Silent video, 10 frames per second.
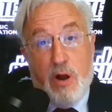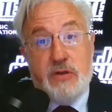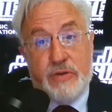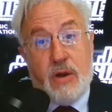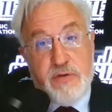
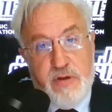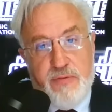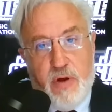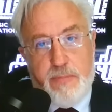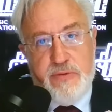us, our
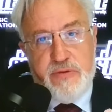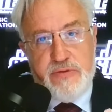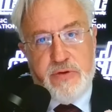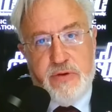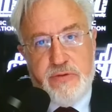default
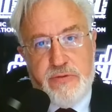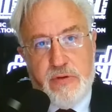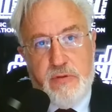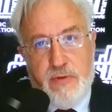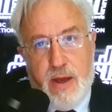position is
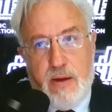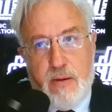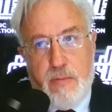you've got